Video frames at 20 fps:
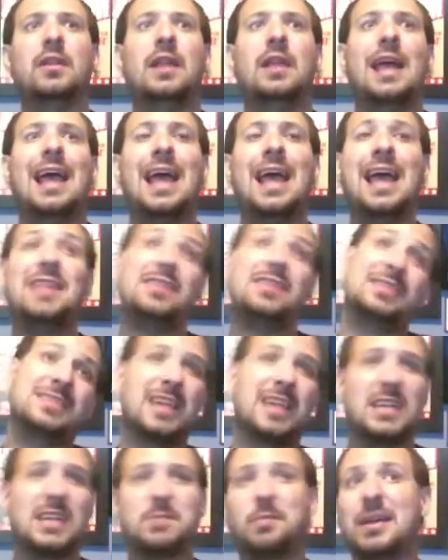and this
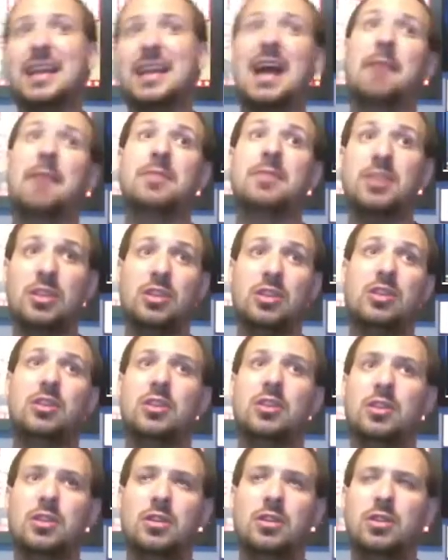does bring up
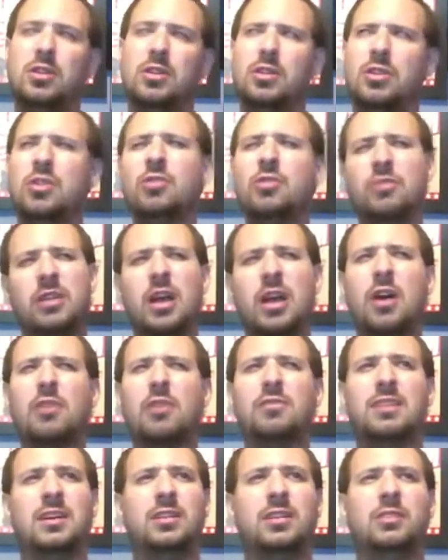
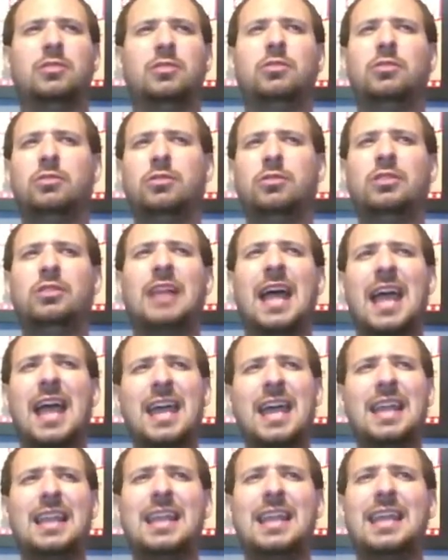
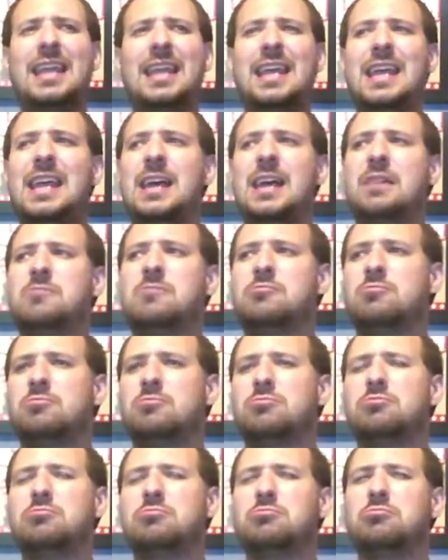Ukulele.
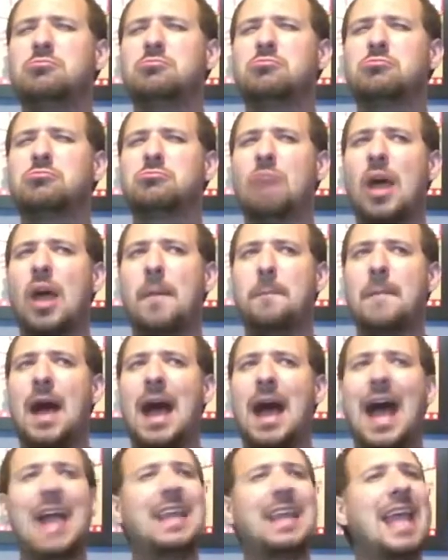
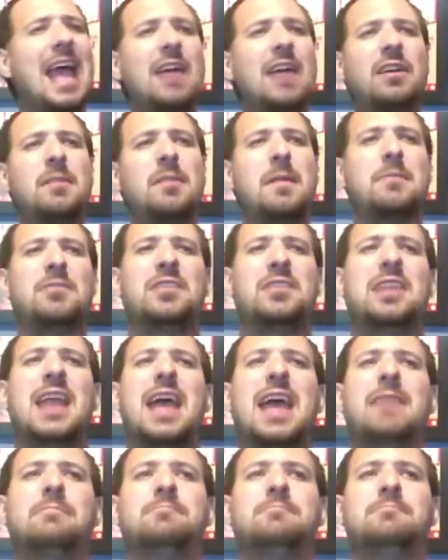I can't remember the
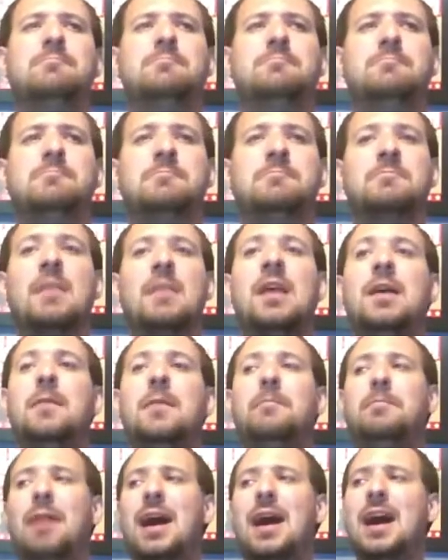name.
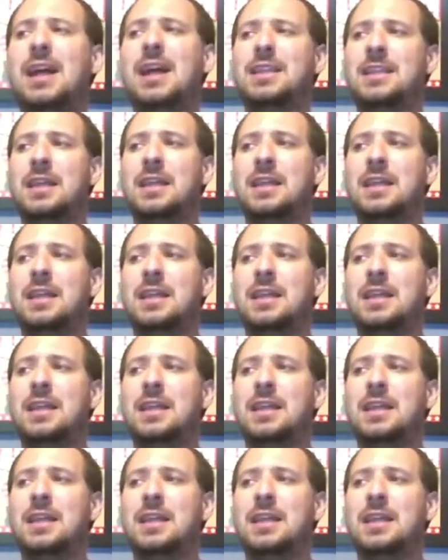But